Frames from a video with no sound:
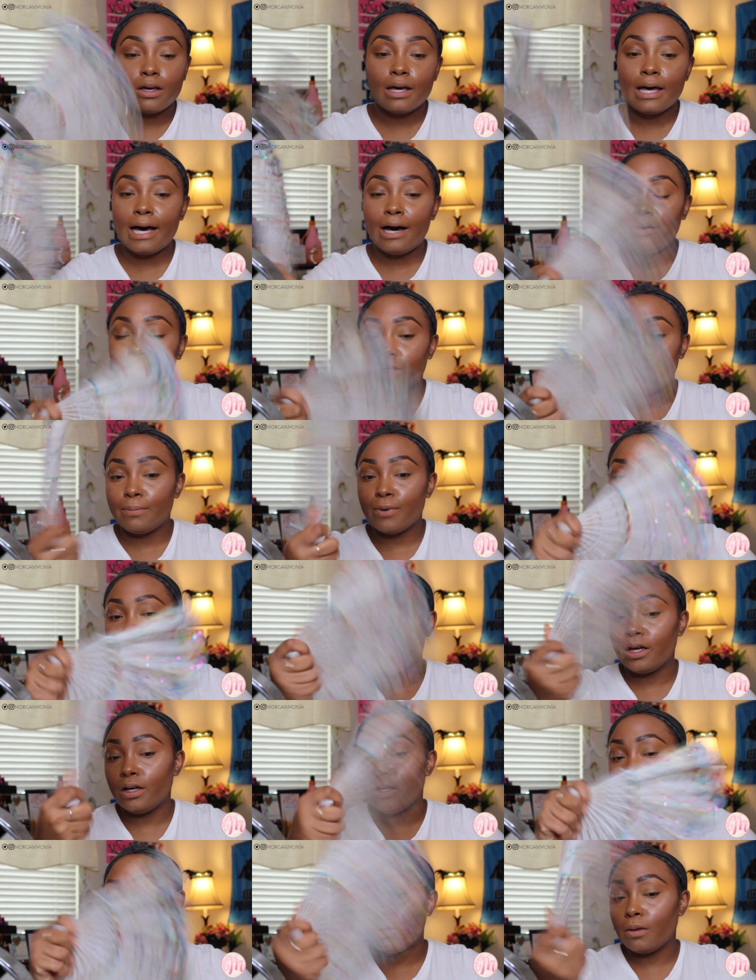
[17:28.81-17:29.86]
out the
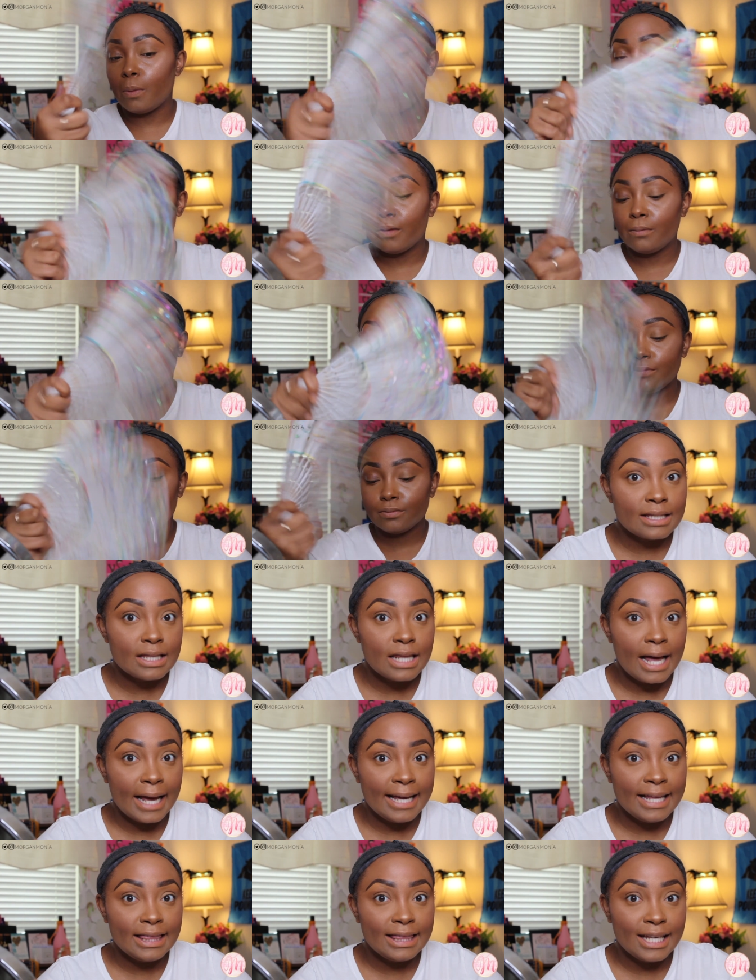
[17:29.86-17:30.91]
product.
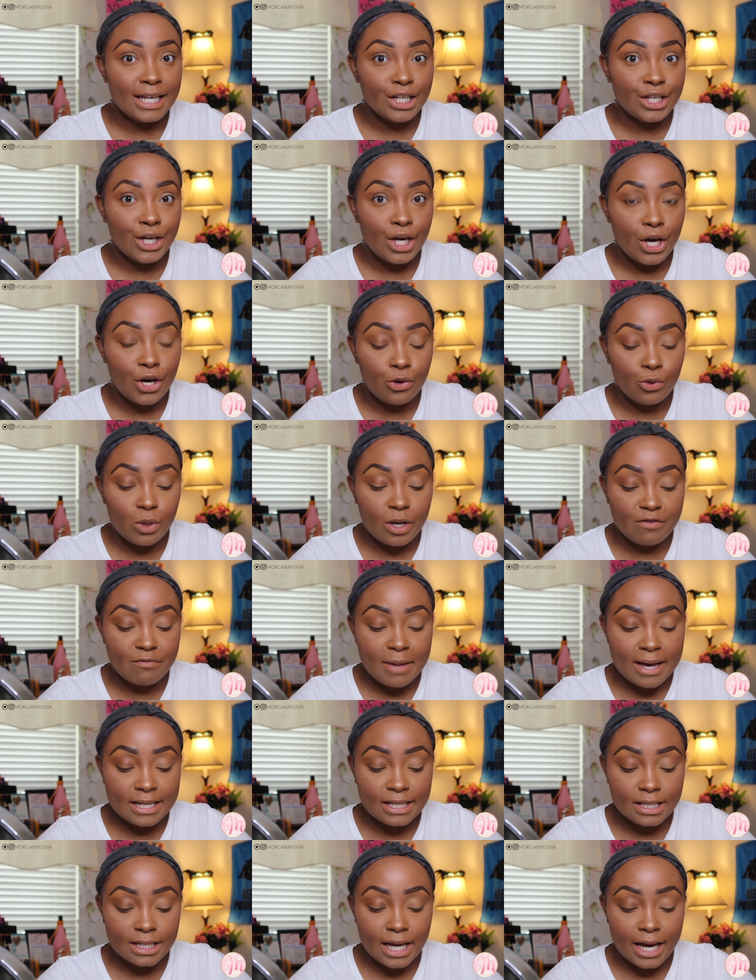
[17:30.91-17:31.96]
Slight thin coat of
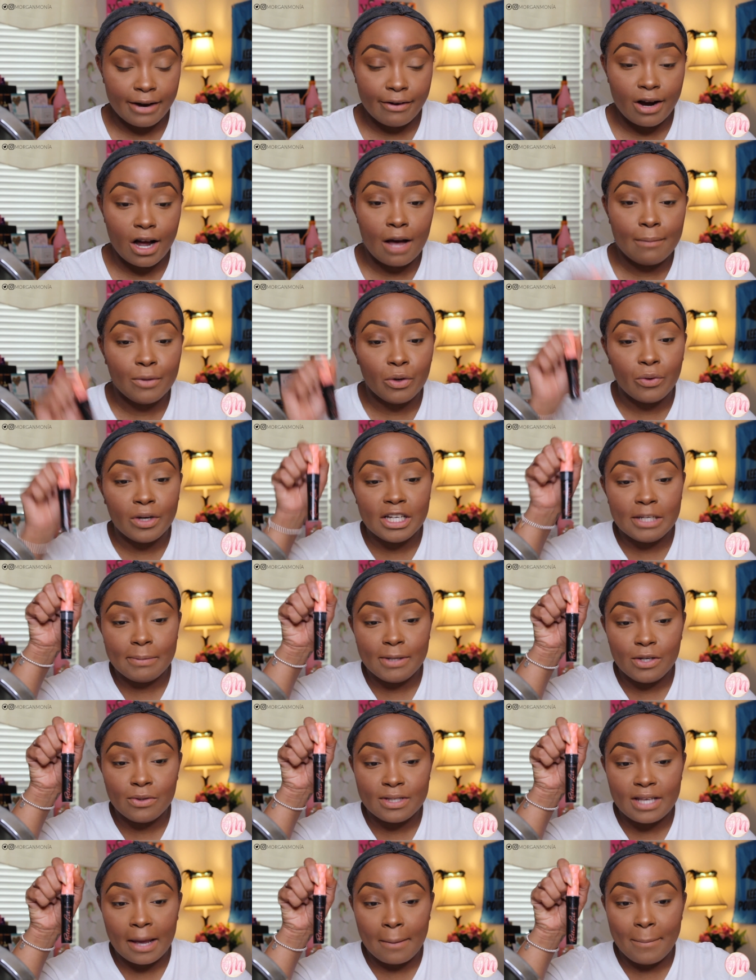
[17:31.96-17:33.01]
mascara. I'm going to be
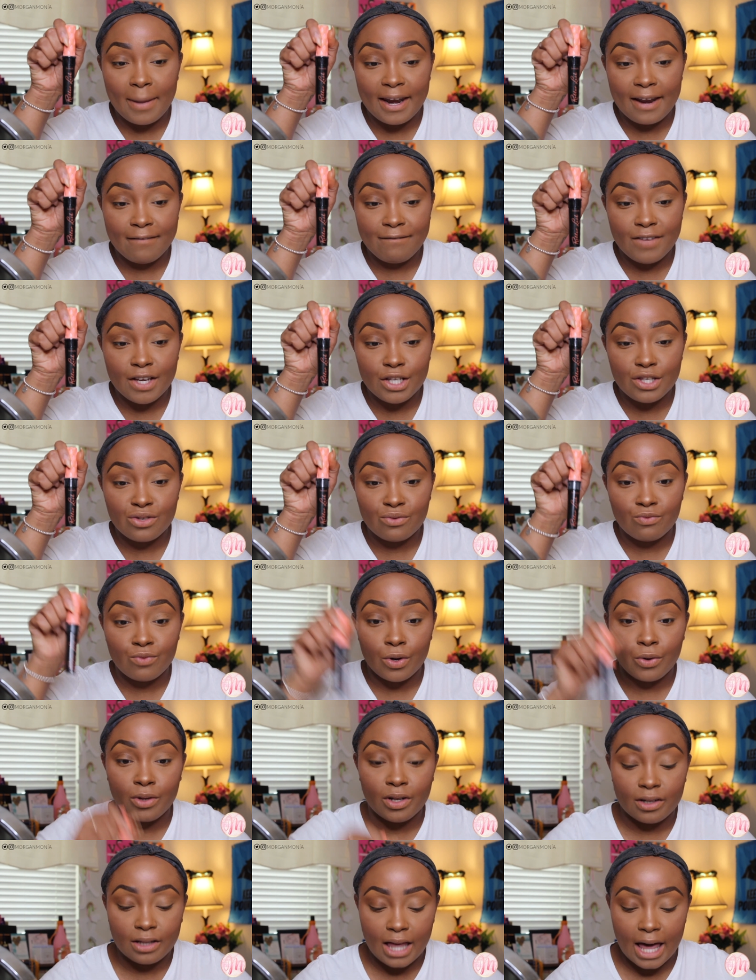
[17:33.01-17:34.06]
using Benefit's
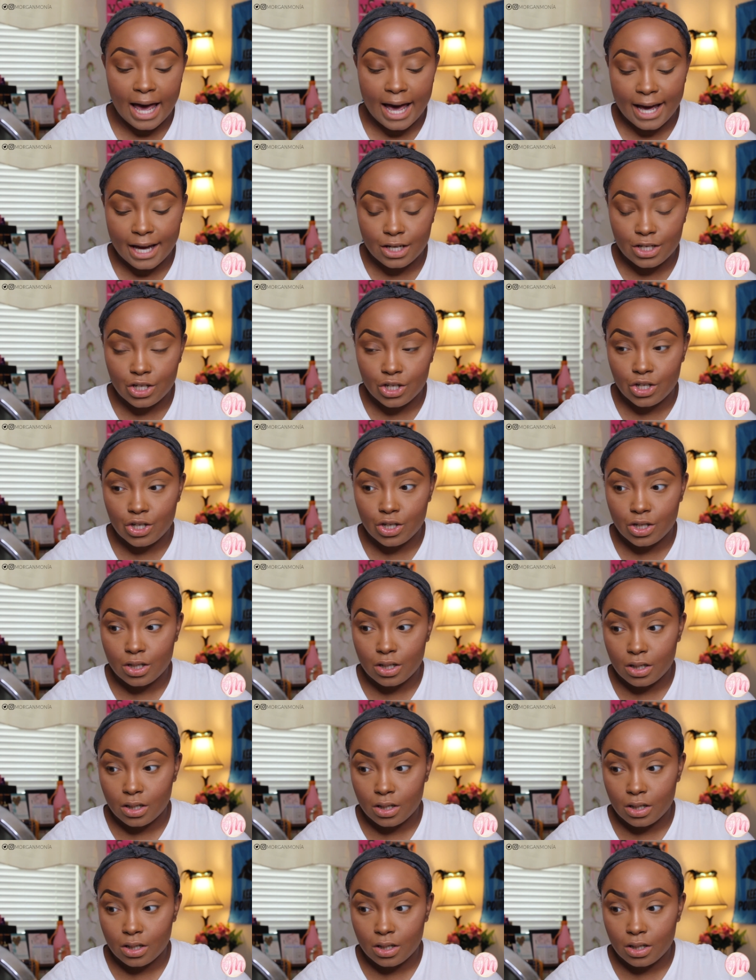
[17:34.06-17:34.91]
Roller Lash.